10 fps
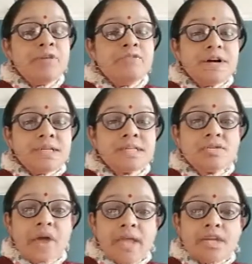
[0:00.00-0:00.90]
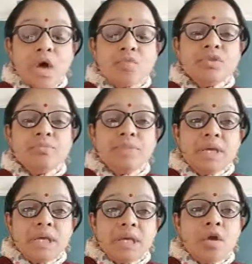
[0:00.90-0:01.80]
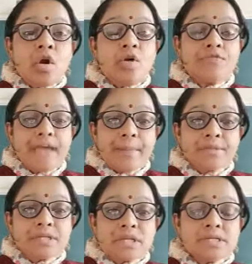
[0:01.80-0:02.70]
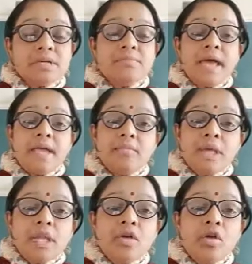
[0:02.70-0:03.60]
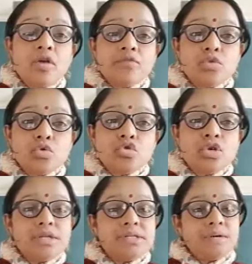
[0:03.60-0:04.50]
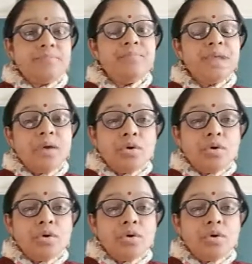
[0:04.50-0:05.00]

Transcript: First, write down the meaning of capitalism and meaning of socialism.